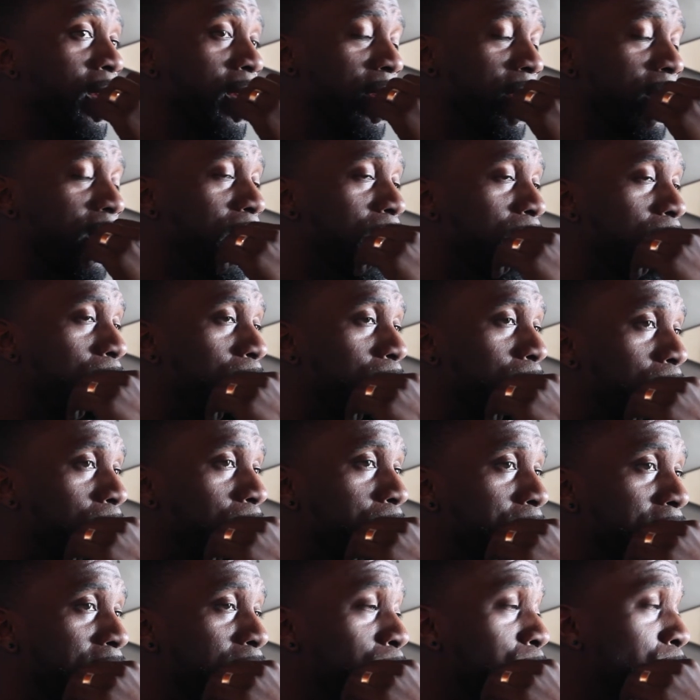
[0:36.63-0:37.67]
you know,
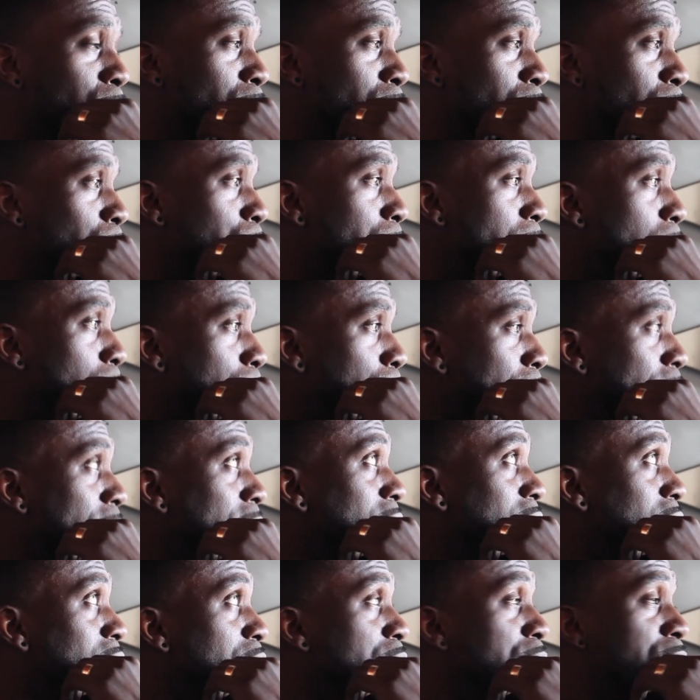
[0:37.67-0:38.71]
maybe we're a little better
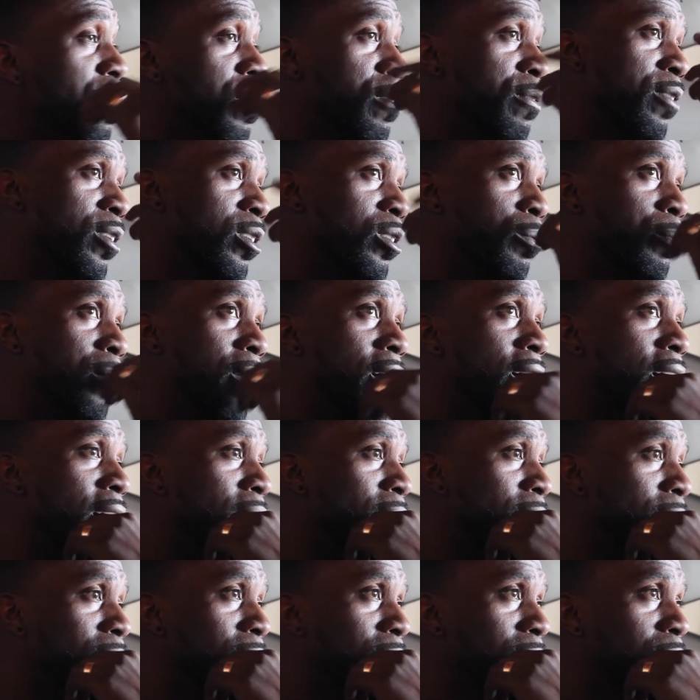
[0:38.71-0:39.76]
place, even if it's by,
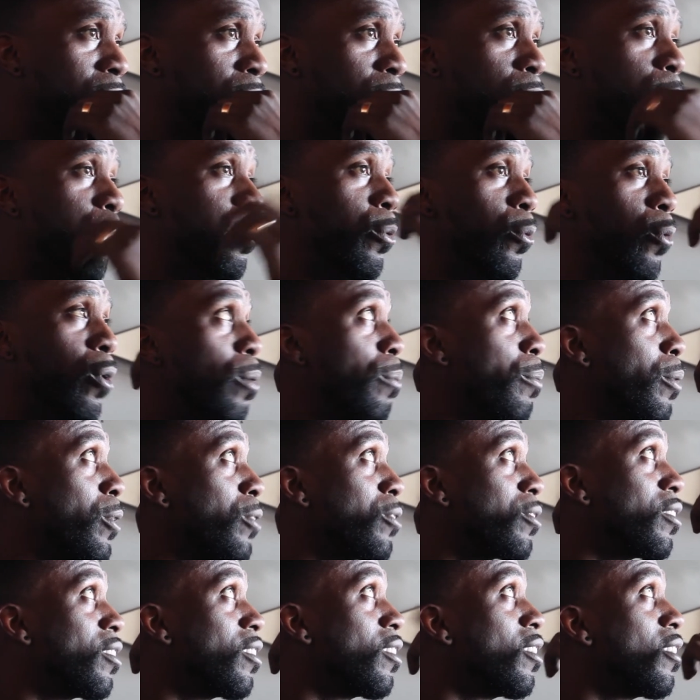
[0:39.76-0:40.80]
you know, helping one
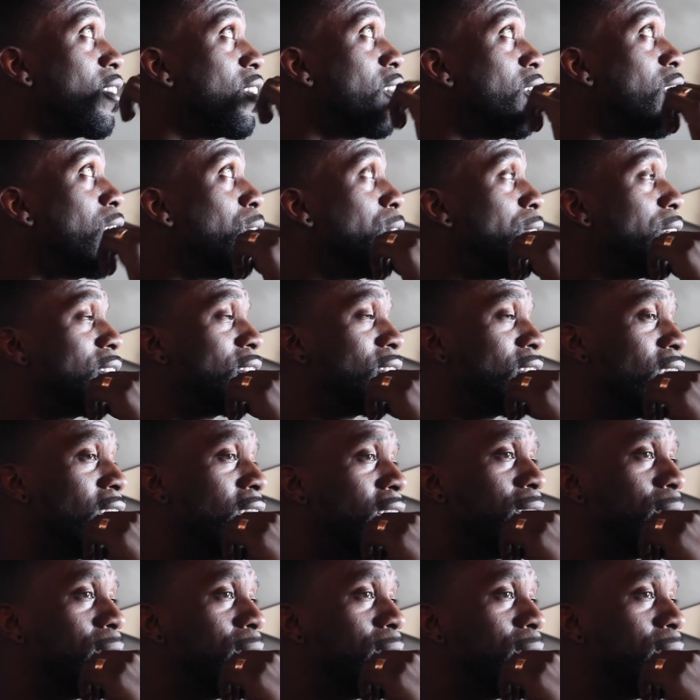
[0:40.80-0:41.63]
person. You know, it's